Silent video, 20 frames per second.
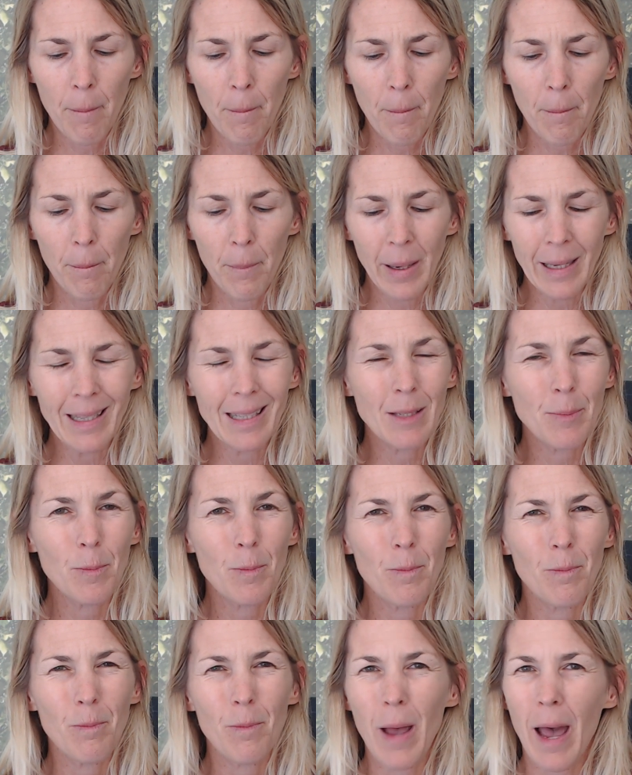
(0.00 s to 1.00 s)
But it
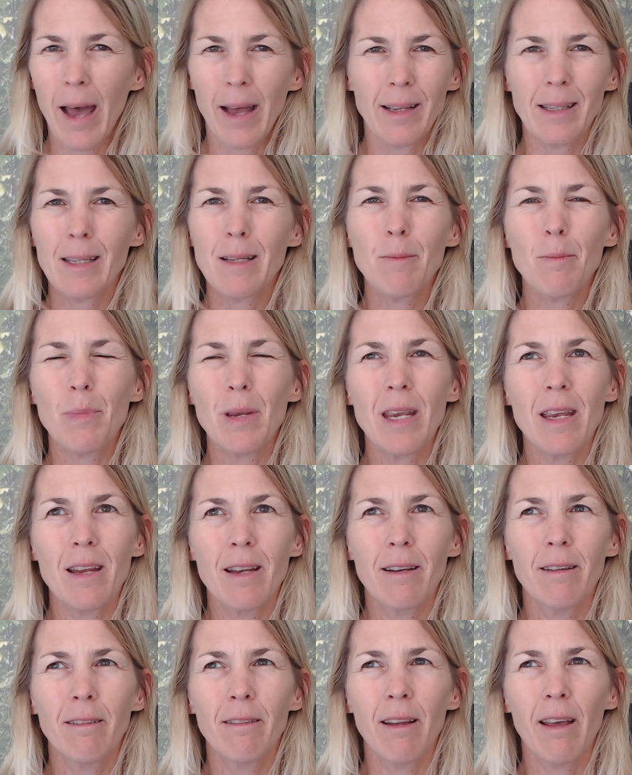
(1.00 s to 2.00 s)
hasn't
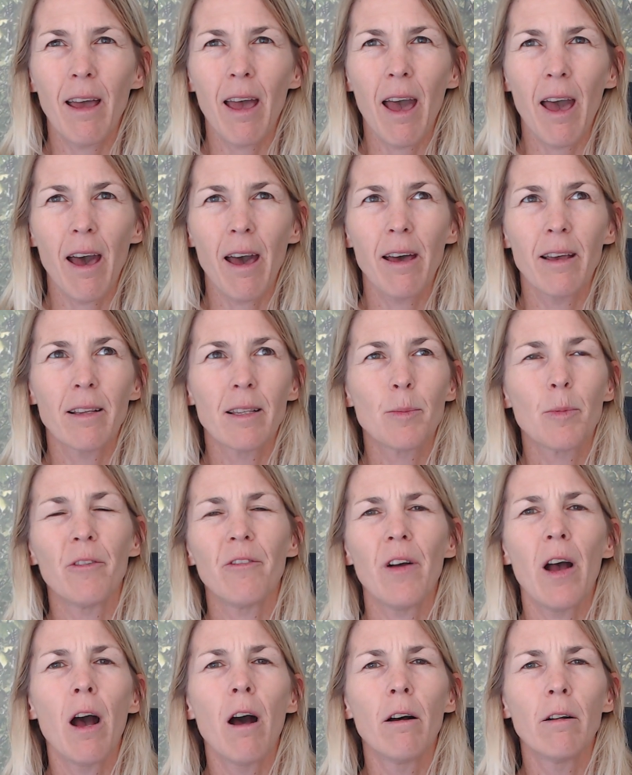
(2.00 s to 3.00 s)
been as
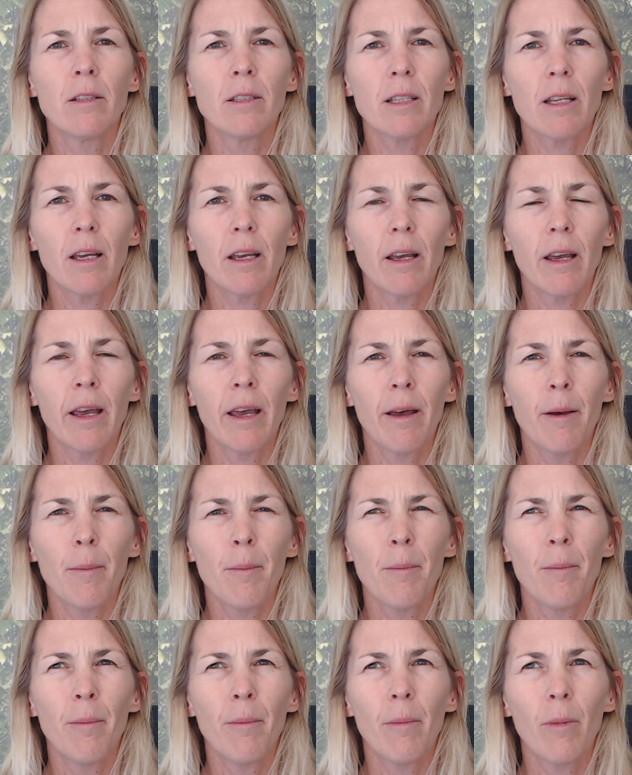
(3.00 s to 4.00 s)
profound
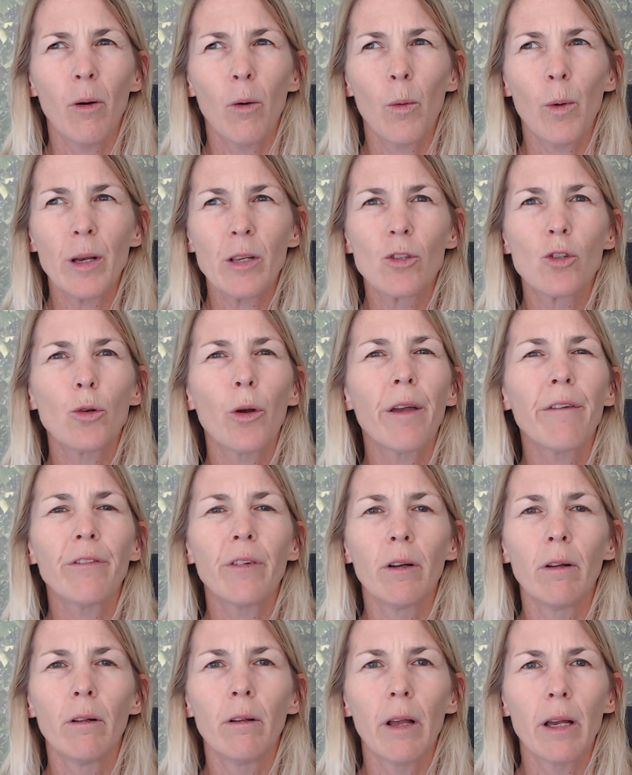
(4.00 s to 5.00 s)
or as
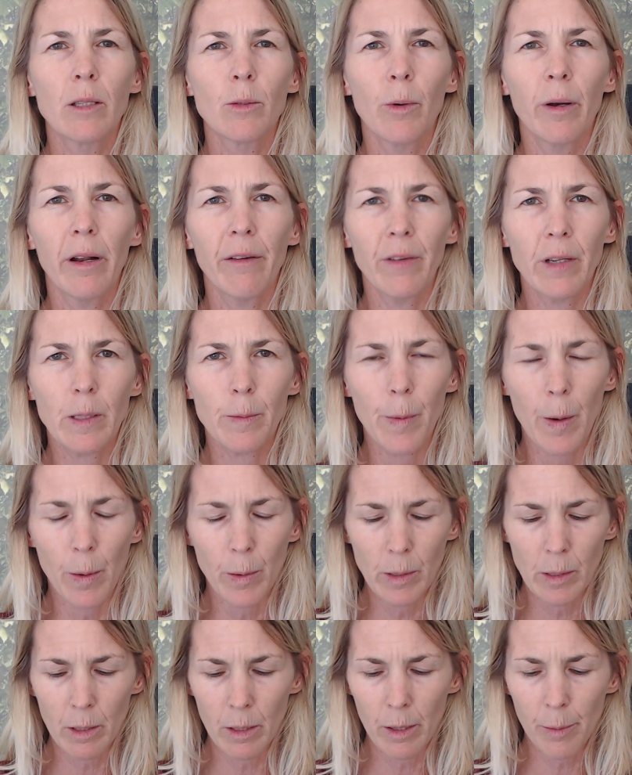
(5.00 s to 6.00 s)
joyful as what I've
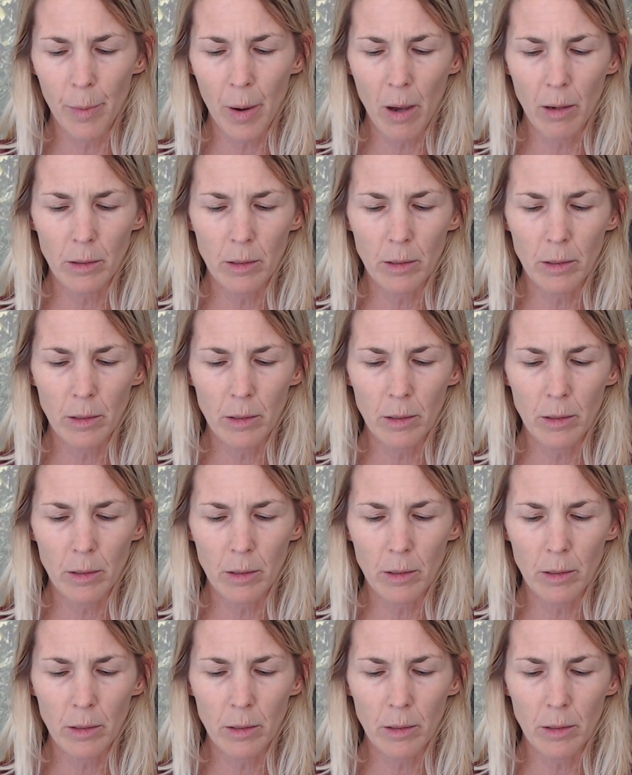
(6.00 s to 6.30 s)
experienced in the past.